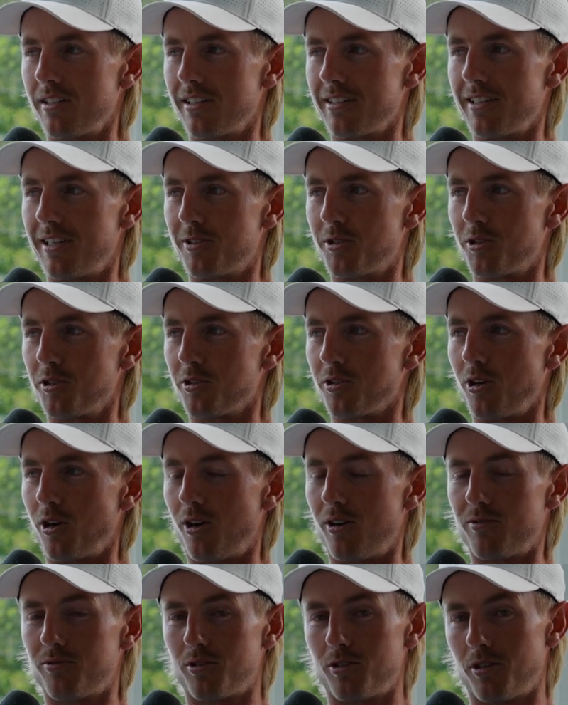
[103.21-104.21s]
Like that's just
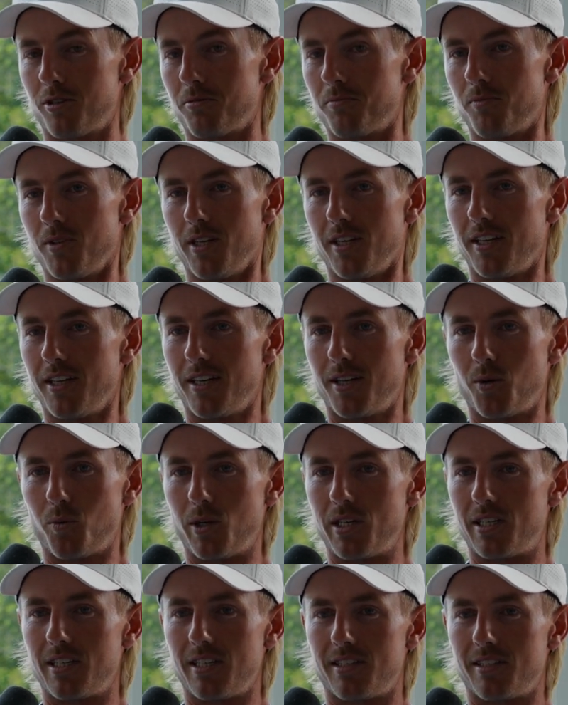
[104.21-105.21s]
golf. So
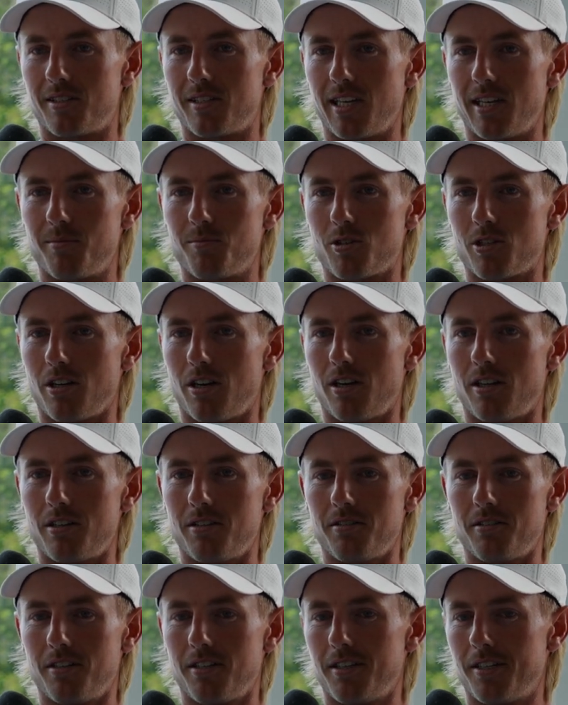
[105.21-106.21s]
went to hit the same
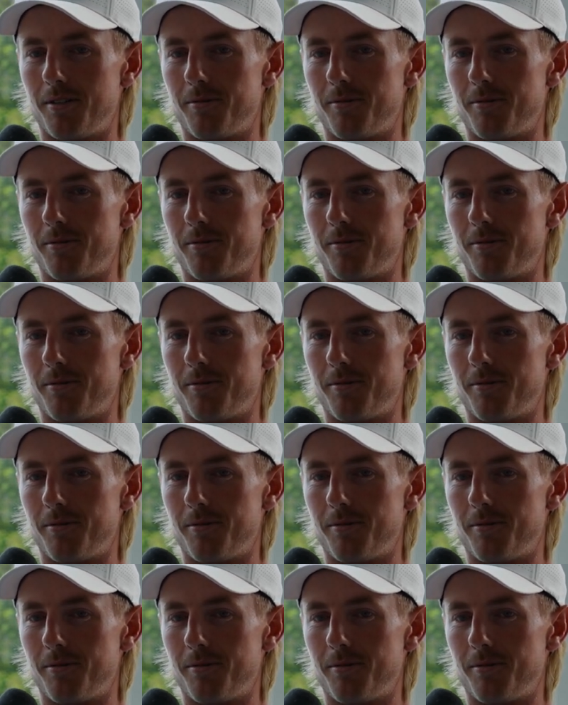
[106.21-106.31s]
shot.